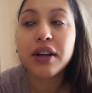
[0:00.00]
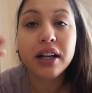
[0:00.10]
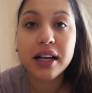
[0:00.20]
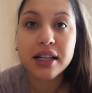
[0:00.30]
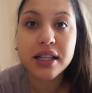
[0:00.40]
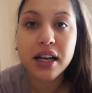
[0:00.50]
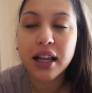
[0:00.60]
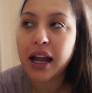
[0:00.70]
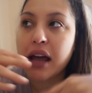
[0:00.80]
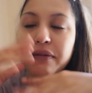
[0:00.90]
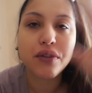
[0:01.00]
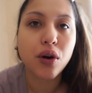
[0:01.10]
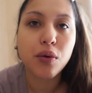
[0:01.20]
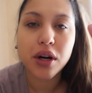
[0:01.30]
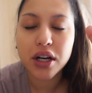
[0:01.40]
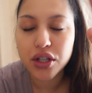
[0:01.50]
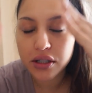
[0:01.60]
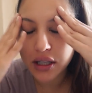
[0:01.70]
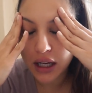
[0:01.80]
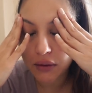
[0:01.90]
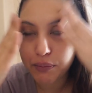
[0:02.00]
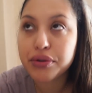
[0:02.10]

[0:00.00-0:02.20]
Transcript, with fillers: Like, like I said, like out of nowhere, I just like,